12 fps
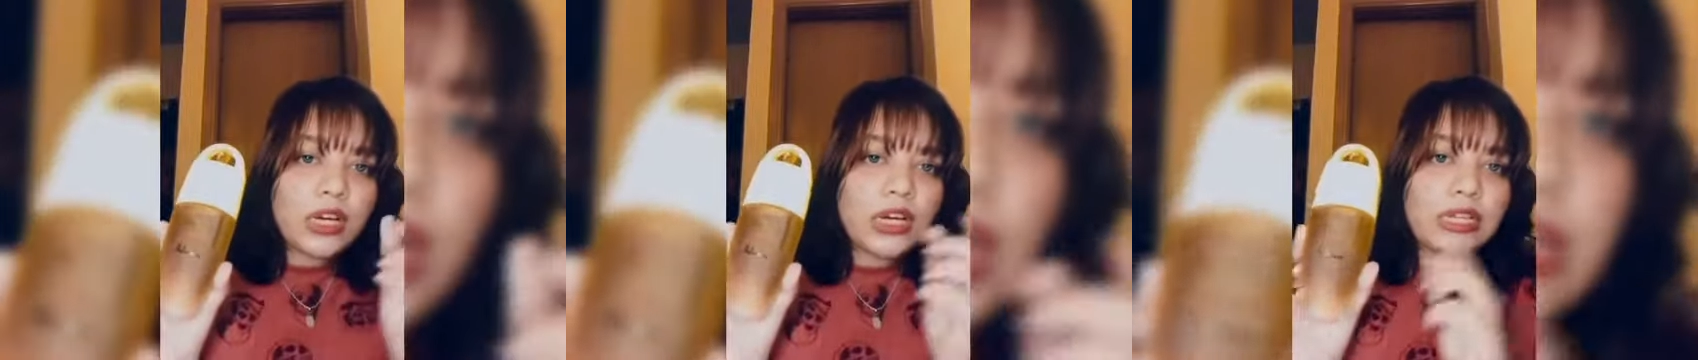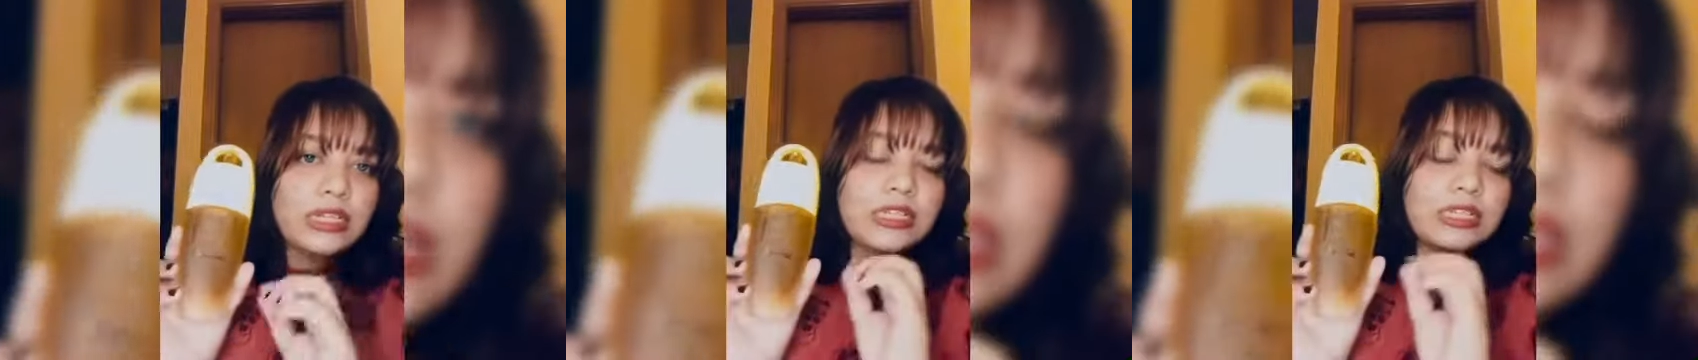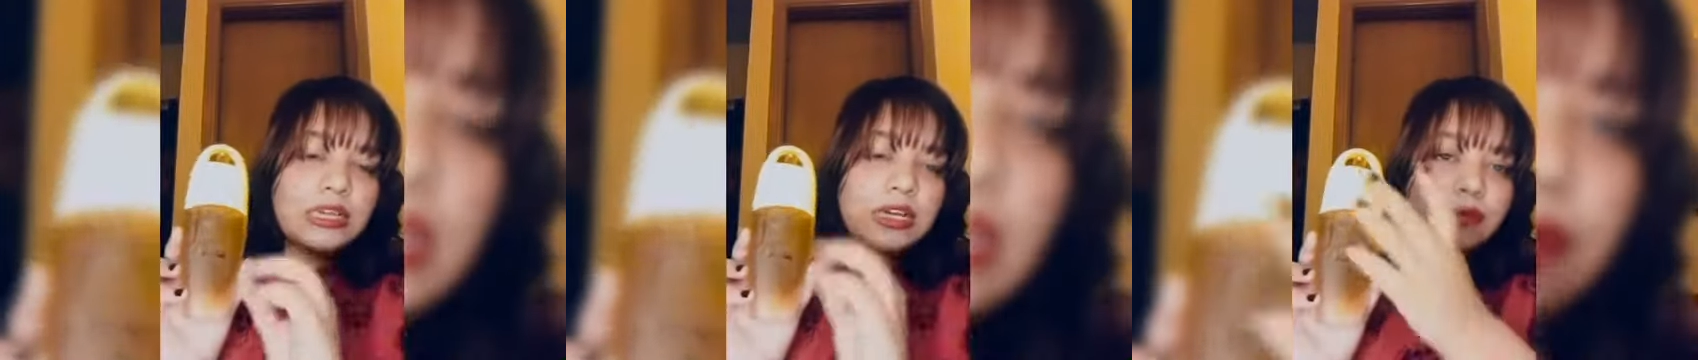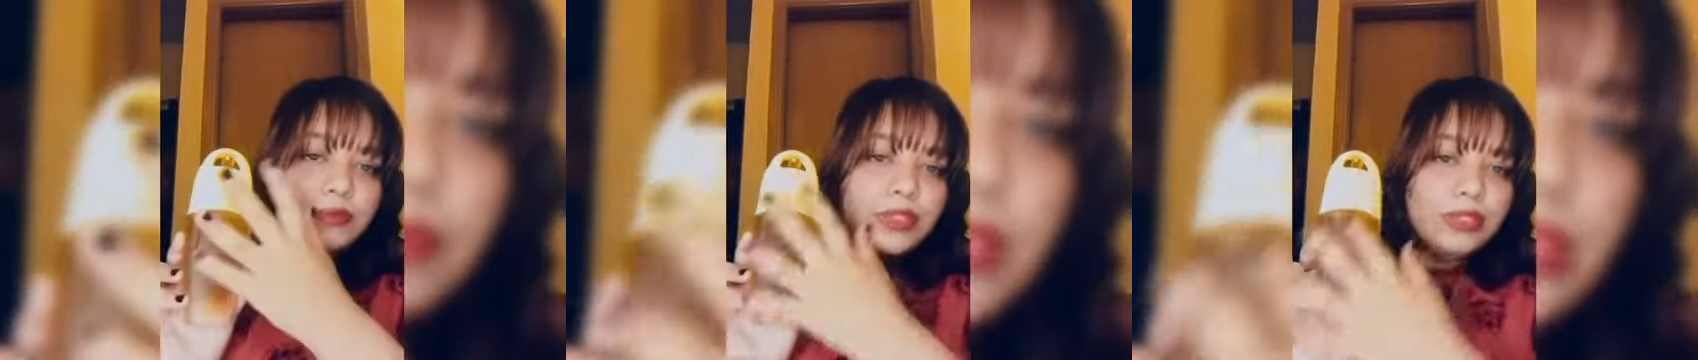
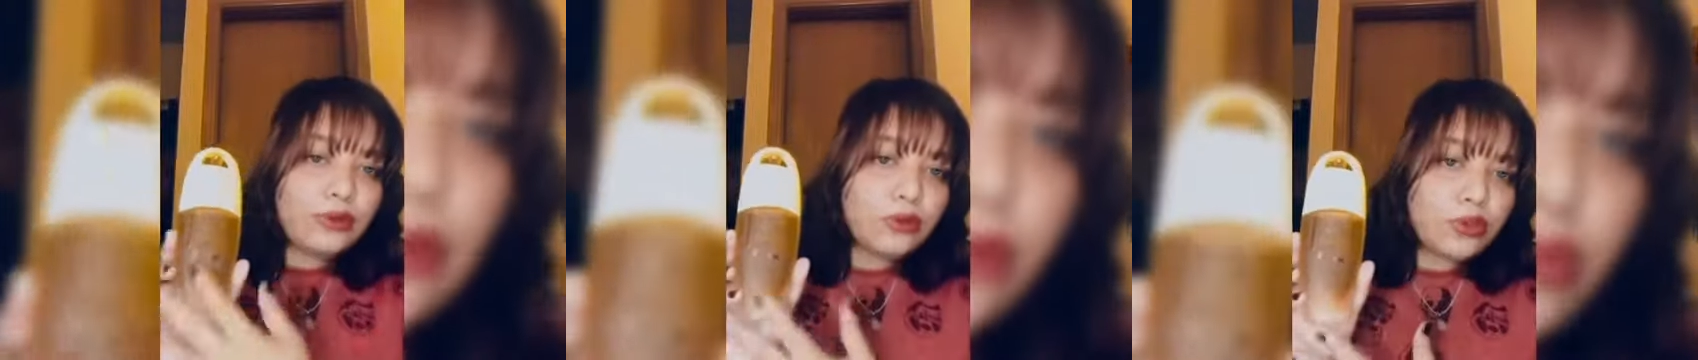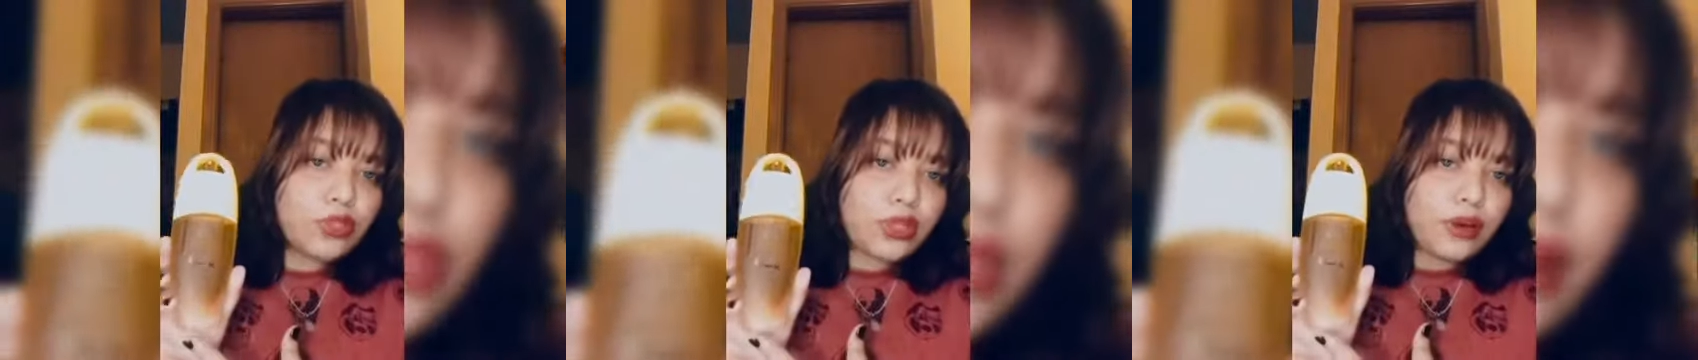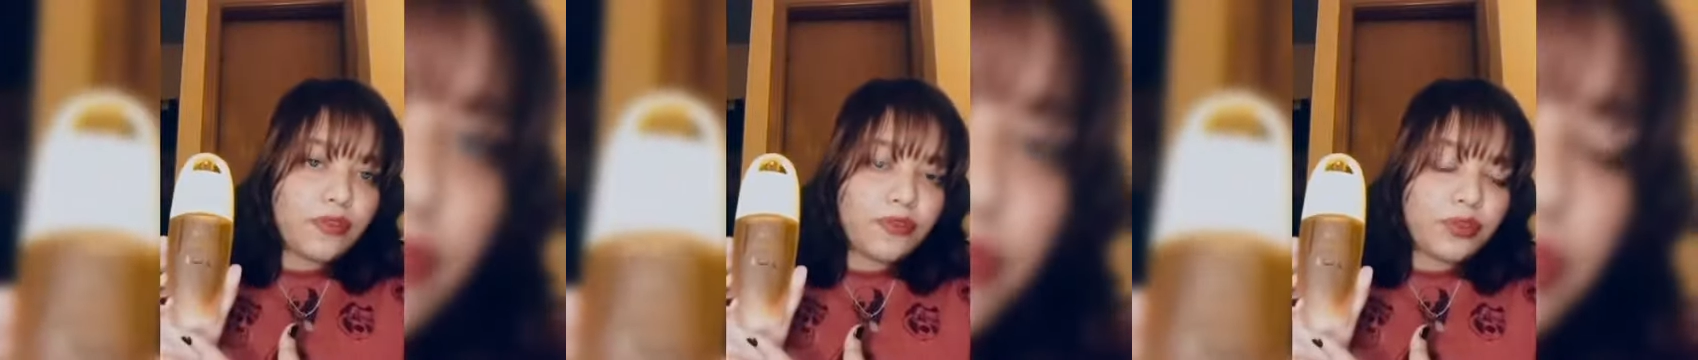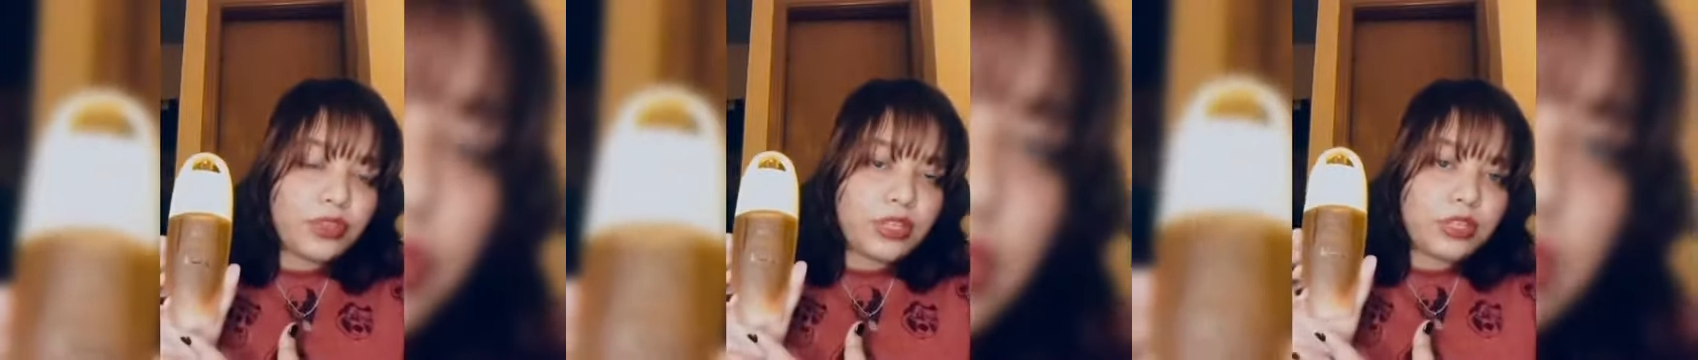it the notes of
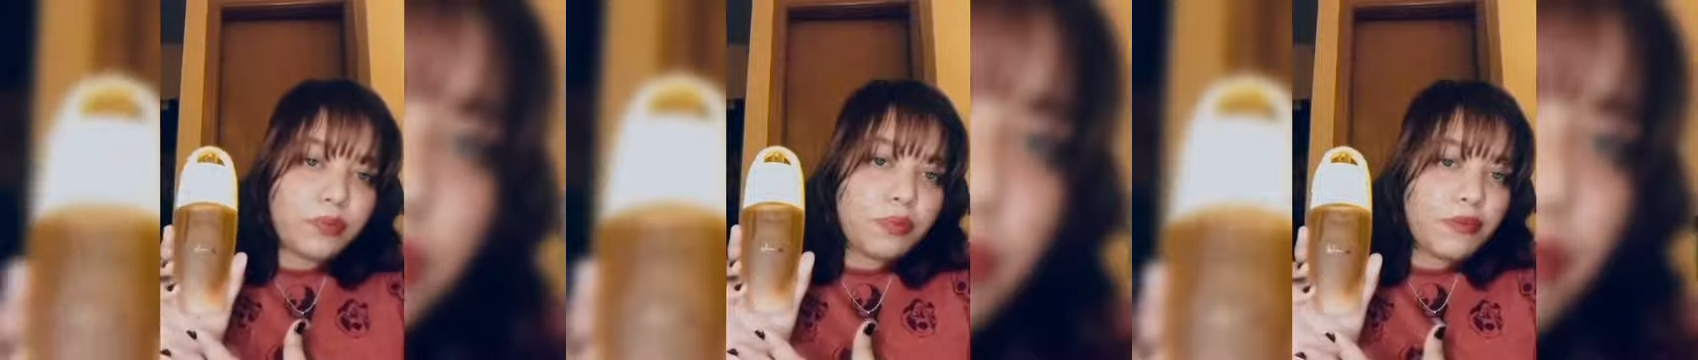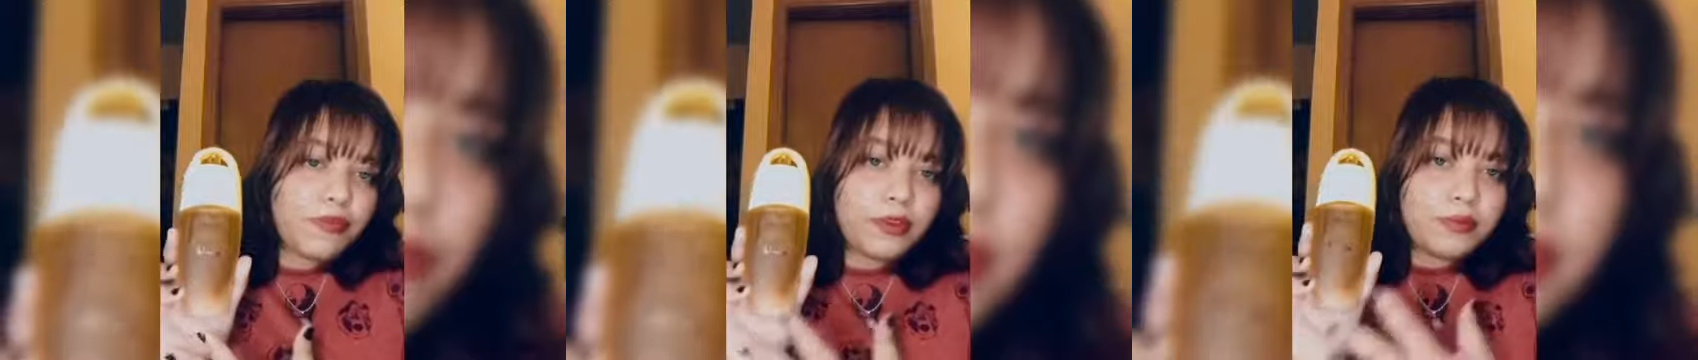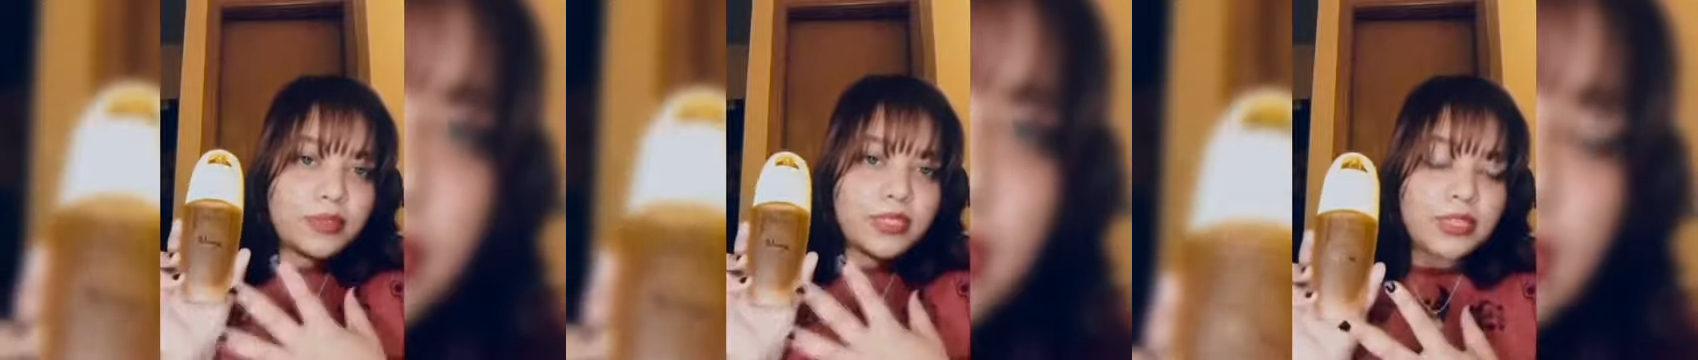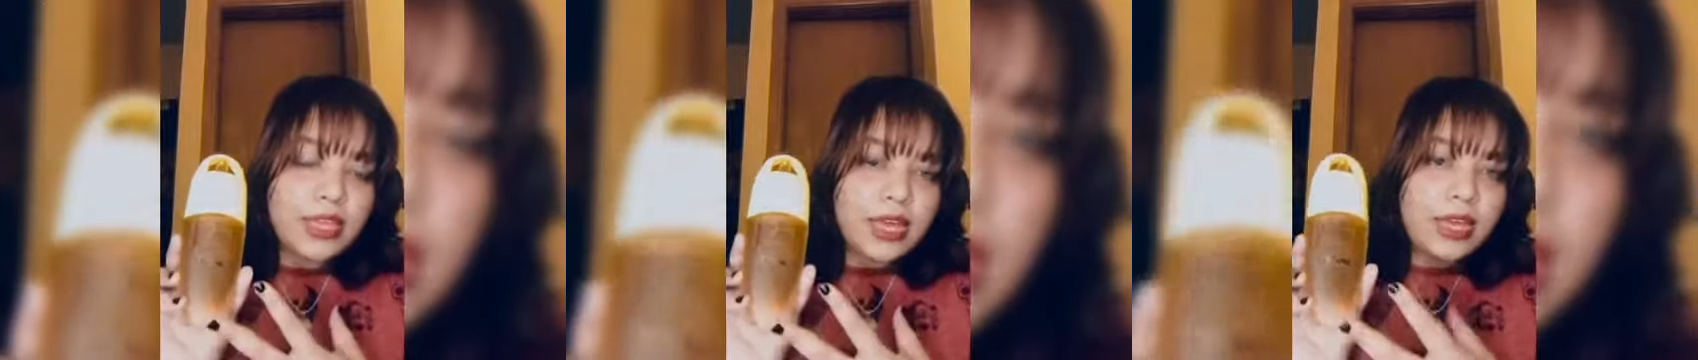this perfume
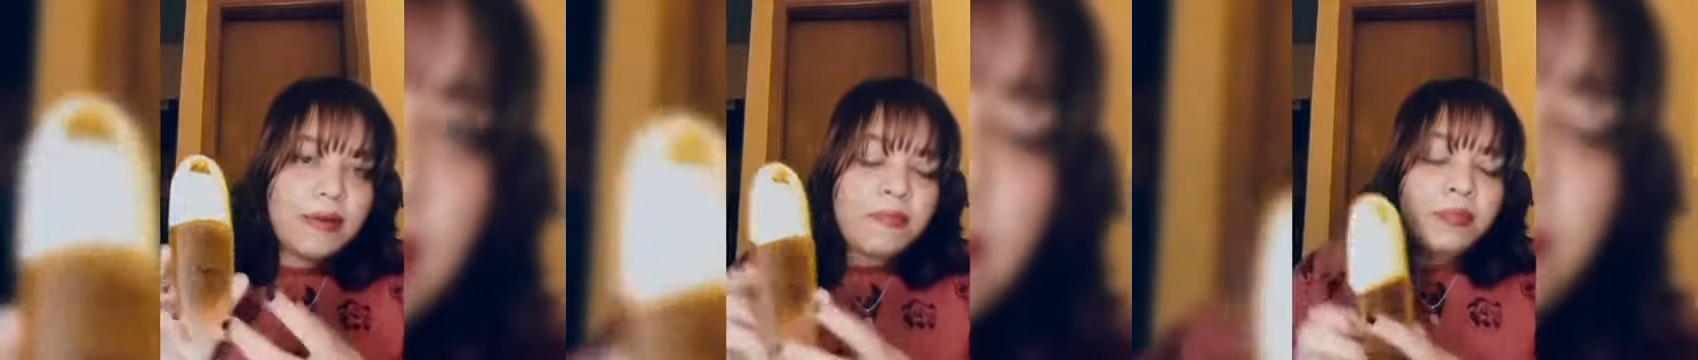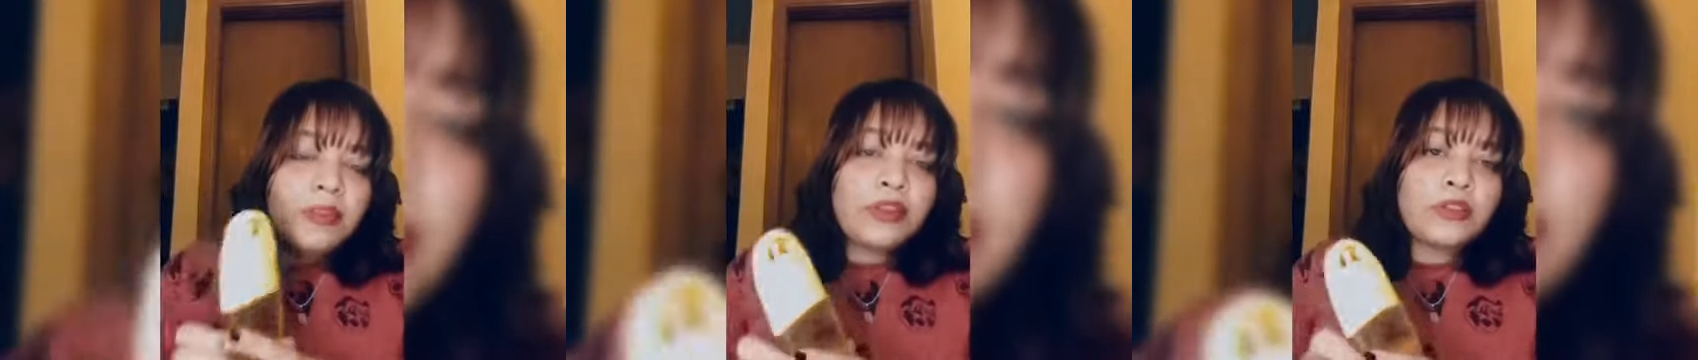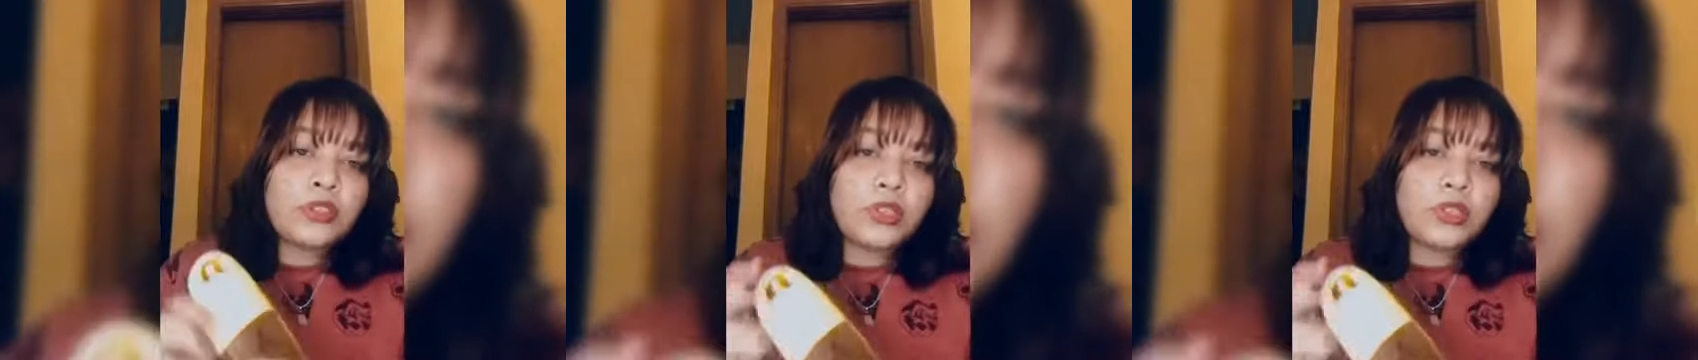say.